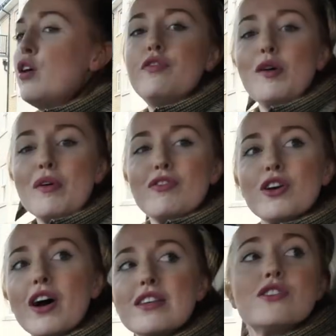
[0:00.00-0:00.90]
film it for you
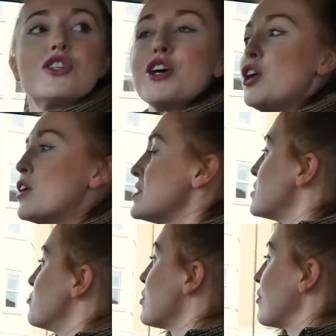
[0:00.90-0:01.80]
guys and show you because
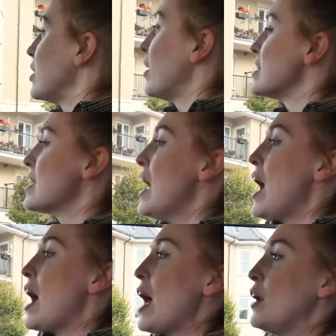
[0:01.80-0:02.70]
it's very nice.
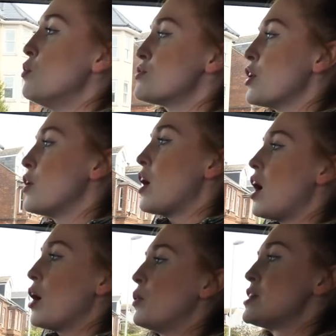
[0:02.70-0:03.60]
And also,
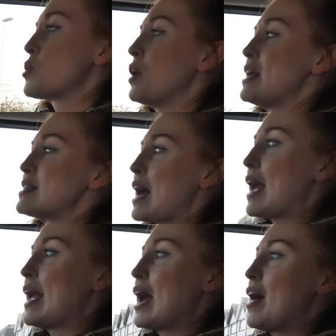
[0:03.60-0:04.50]
I wanted to quickly
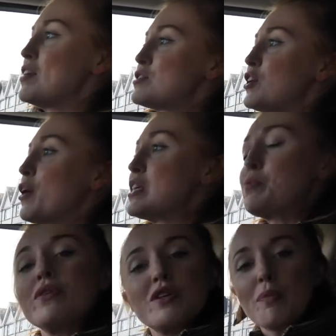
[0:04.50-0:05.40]
say this video is
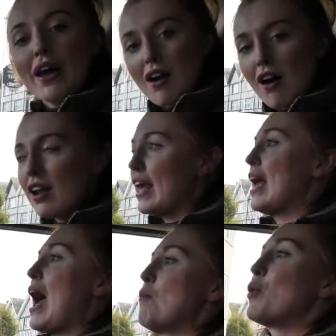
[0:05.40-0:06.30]
sponsored by
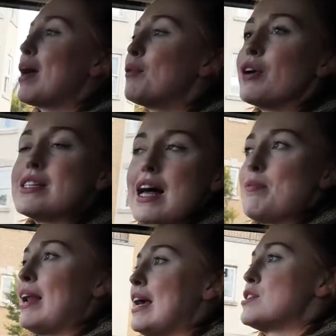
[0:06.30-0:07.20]
Carly, and we'll get more into that a
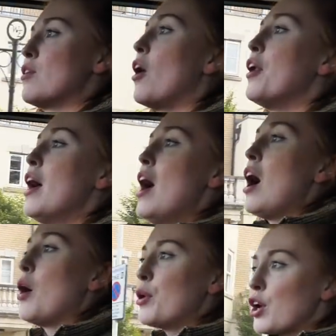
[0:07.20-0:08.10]
bit later on.
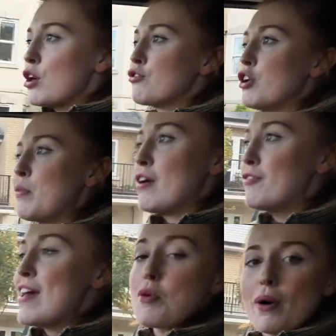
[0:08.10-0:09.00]
I want to go through my
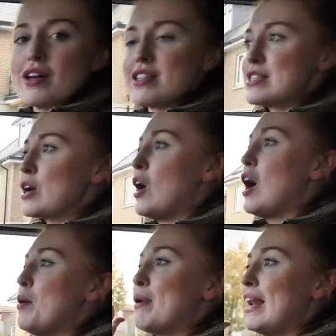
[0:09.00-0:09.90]
favourite parts of this
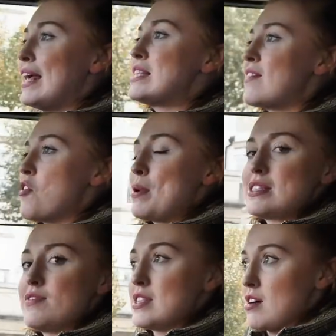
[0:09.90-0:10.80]
car, my least favourite
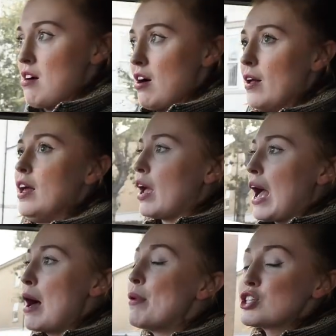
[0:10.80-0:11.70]
bits of this car,
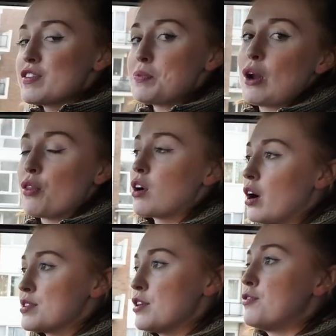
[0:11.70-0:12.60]
how much I've spent on the
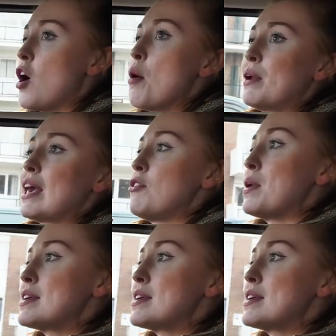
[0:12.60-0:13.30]
car so far. I'm going to give you